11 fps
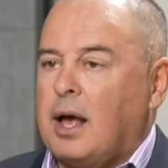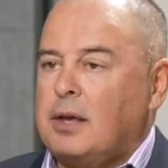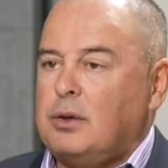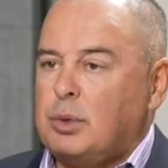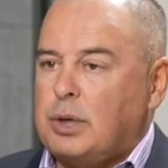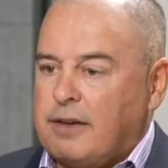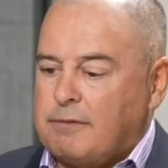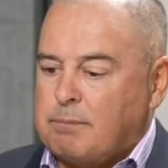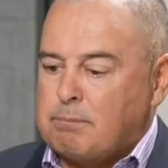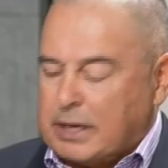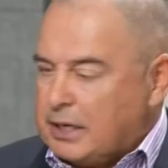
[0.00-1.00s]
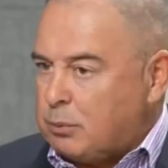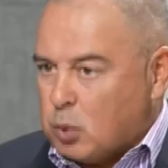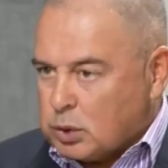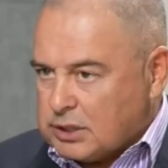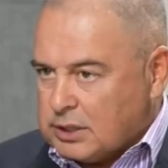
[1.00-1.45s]
you would have muddy
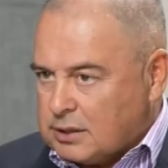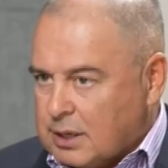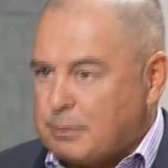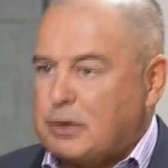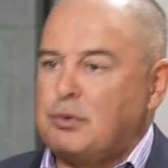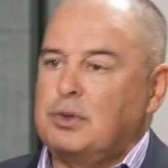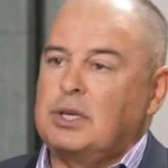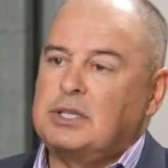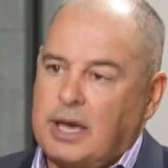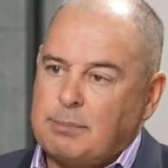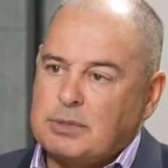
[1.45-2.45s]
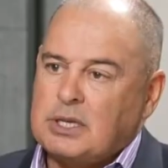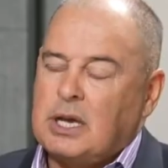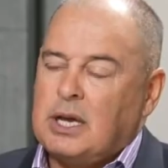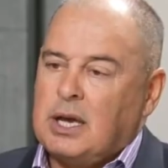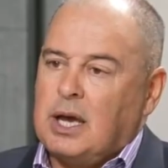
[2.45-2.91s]
water coming through the taps.
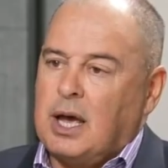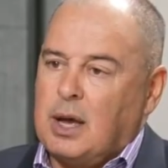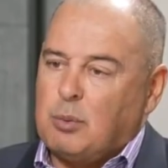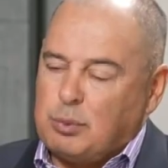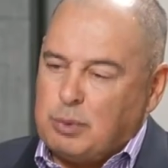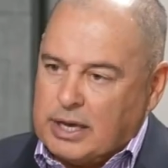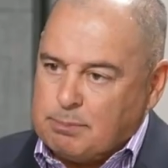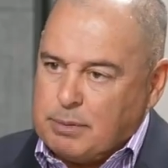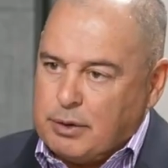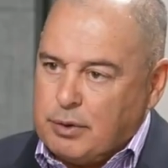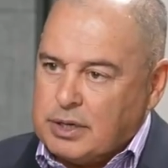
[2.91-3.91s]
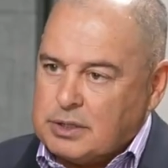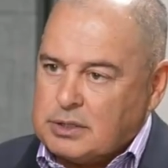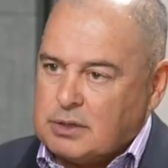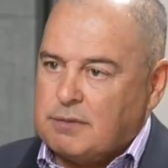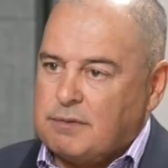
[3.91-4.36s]
When we had
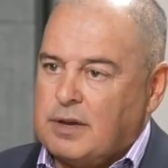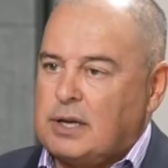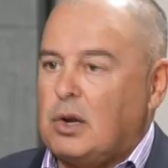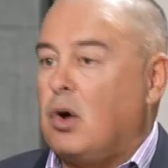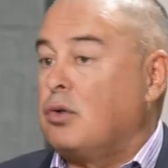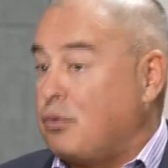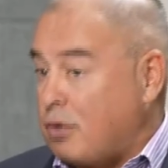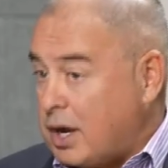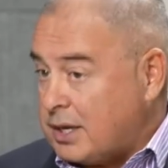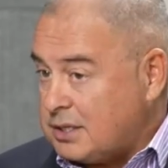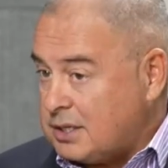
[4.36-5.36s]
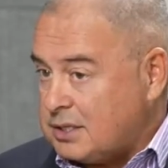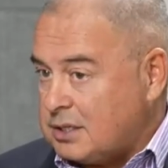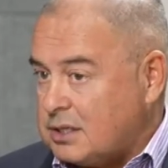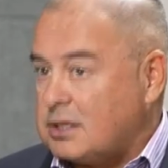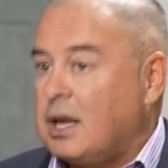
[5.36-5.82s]
periods of long dry
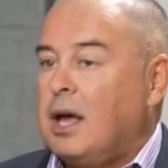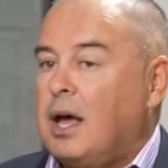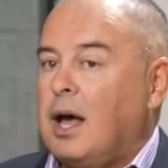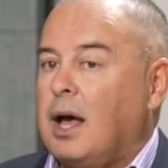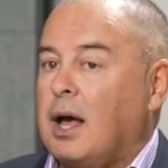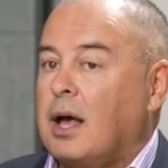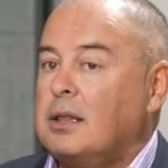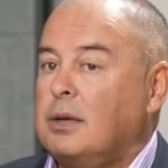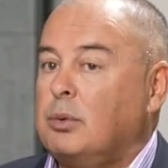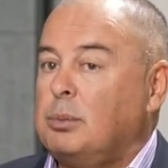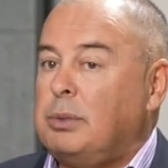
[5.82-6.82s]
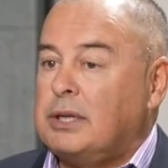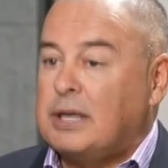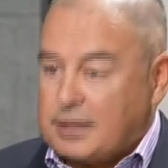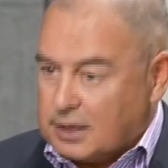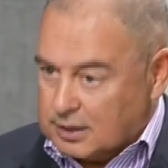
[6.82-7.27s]
seasons, there would be
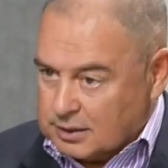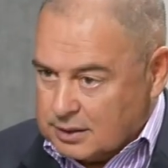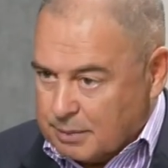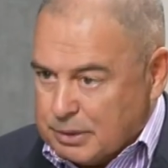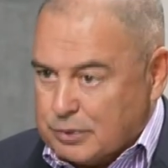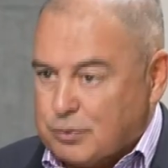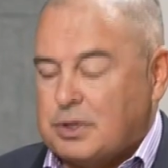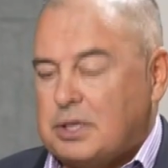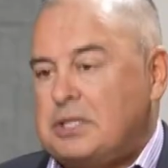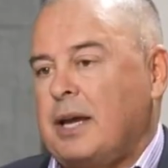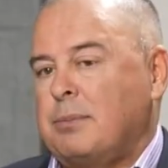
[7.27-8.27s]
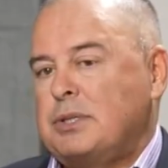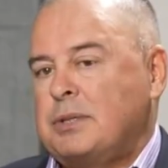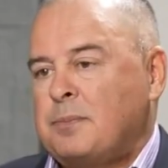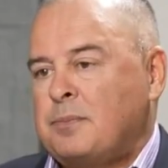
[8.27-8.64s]
nothing coming through the taps.